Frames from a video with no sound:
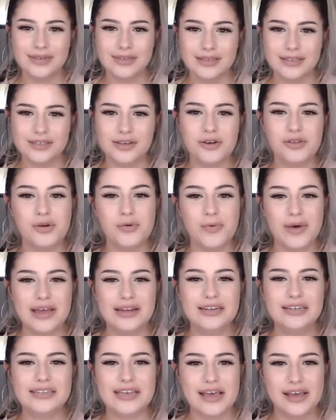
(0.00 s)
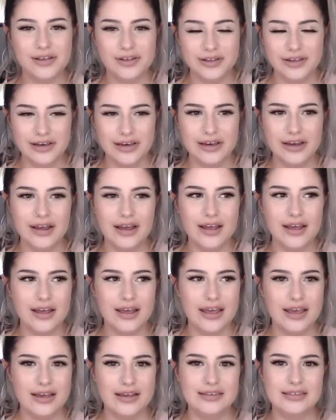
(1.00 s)
So the Way Detangler
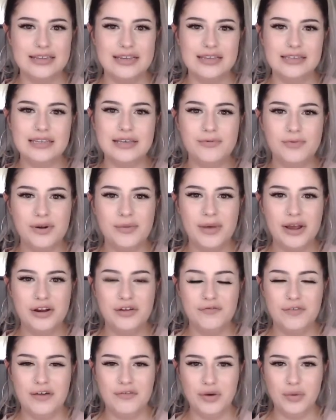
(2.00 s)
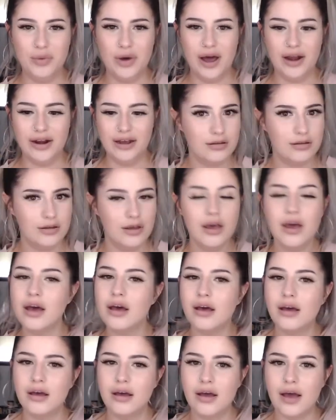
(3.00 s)
is easily one of my new favorite products.
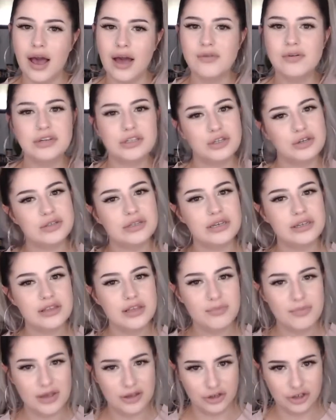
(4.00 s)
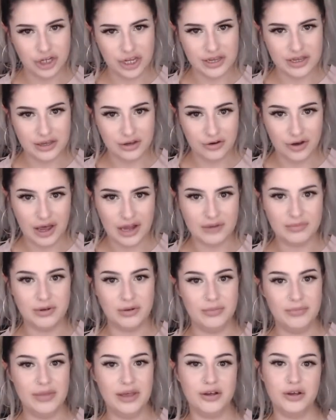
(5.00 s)
I was using the Milkshake Incredible
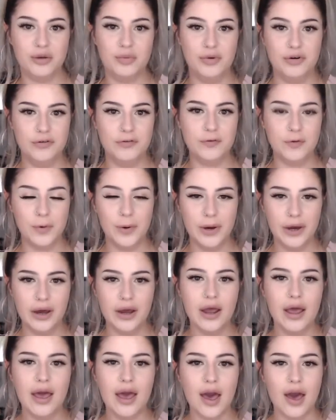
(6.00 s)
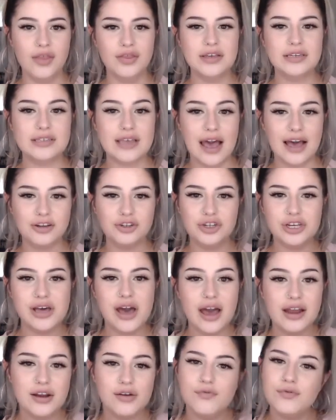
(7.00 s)
Milk before, and this actually
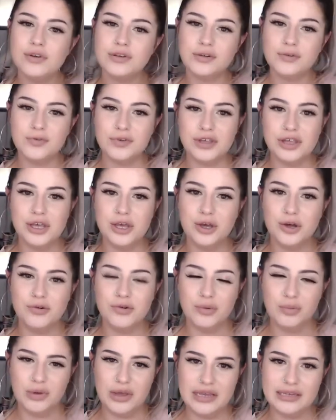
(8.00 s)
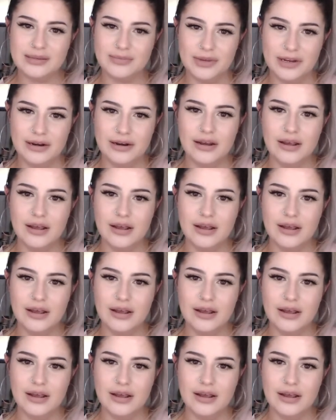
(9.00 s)
kind of was a really good replacement.